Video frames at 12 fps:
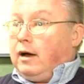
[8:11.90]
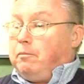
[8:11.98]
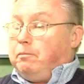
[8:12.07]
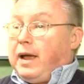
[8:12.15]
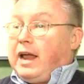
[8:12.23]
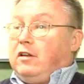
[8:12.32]

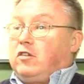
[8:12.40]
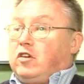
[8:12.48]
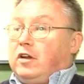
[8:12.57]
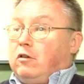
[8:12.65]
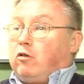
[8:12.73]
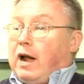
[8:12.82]
based
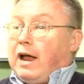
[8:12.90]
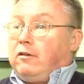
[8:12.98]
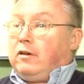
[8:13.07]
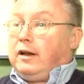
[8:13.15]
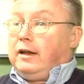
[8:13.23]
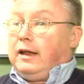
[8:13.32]
and
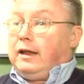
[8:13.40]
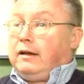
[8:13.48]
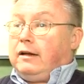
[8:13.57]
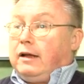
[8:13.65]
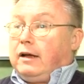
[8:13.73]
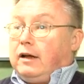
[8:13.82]
grounded
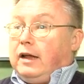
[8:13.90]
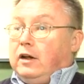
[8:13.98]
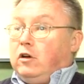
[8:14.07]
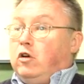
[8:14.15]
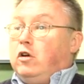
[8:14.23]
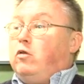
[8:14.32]

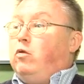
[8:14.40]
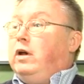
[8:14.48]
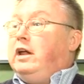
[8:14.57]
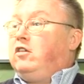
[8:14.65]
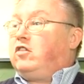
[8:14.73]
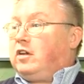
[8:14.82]
in good
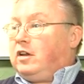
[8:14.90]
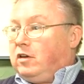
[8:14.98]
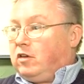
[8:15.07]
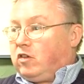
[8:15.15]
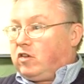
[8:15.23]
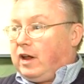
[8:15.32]

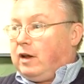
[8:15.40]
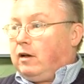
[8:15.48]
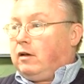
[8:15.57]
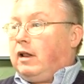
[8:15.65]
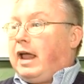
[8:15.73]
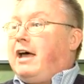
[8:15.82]
reasons
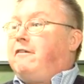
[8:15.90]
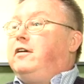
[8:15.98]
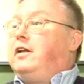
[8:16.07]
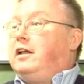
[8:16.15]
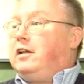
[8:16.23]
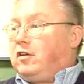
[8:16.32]
and
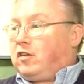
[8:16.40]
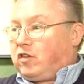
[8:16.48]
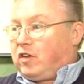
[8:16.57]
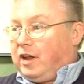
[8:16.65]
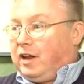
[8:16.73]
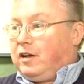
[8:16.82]
evidence
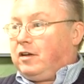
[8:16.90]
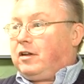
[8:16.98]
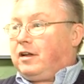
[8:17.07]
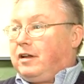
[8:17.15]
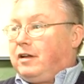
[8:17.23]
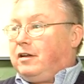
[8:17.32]
and
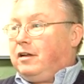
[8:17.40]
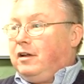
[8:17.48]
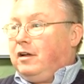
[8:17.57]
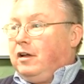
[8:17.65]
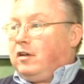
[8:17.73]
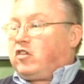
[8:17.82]

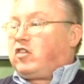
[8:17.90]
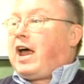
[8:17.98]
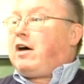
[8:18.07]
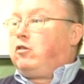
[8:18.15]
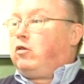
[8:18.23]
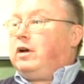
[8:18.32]

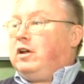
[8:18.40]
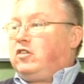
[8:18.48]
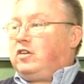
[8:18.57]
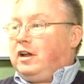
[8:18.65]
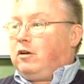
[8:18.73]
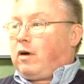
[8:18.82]
sound
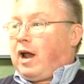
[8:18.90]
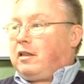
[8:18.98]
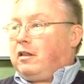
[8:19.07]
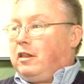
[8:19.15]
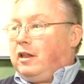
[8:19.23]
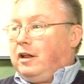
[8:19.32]
reasoning,
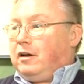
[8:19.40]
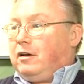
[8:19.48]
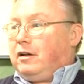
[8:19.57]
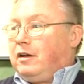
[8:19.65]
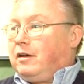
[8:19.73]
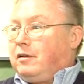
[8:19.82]
rather than
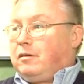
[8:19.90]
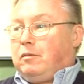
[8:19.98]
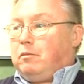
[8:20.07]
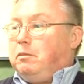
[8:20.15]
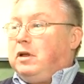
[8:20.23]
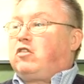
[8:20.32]

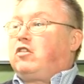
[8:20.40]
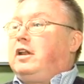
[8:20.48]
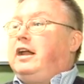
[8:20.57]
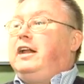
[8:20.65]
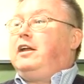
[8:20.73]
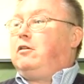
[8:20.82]

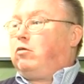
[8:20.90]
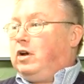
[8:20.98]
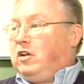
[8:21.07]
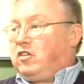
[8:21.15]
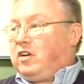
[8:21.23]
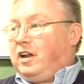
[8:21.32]
misleading
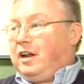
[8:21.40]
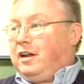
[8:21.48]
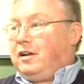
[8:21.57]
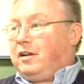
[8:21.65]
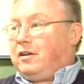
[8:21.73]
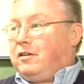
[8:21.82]
reasoning
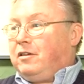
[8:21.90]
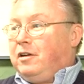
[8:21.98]
and